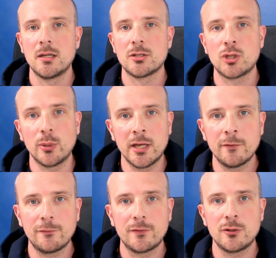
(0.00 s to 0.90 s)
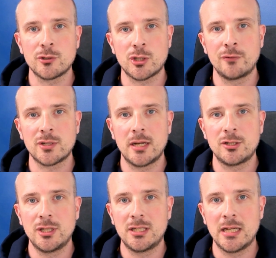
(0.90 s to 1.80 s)
So if your server-side
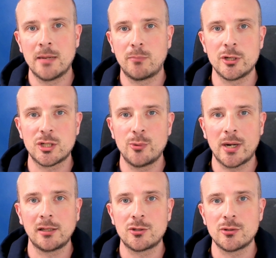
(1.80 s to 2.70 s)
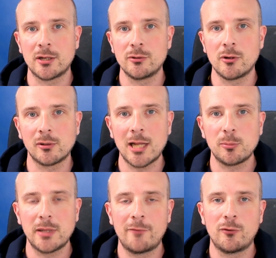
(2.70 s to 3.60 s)
GTM points directly to the Google
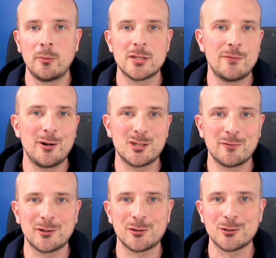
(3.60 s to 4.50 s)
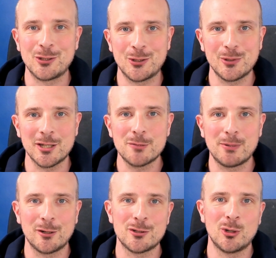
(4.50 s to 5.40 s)
Cloud Platform, it's very difficult to do this
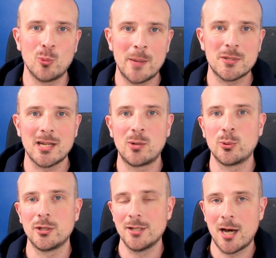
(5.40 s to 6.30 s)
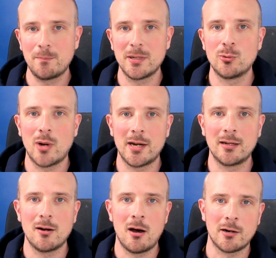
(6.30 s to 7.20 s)
because your website would not be
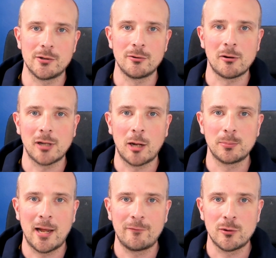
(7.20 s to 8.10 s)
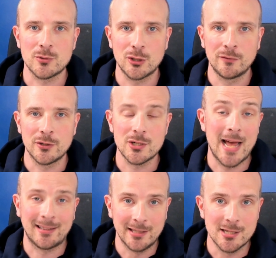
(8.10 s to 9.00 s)
running on Google Cloud Platform servers,
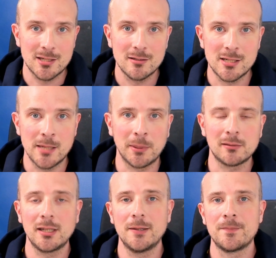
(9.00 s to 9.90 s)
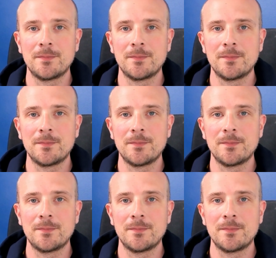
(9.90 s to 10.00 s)
at least typically.